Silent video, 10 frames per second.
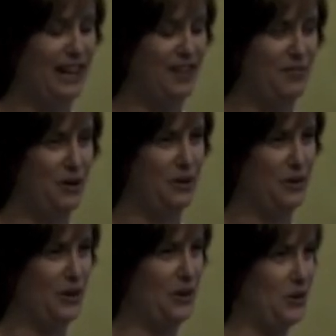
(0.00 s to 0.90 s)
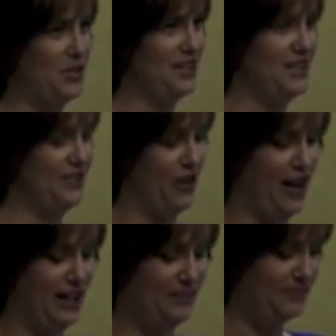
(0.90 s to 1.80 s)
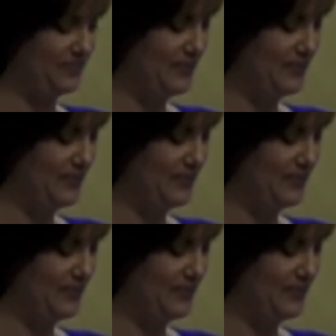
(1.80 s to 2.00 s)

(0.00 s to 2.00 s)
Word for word: gave birth to our gorgeous son Ryan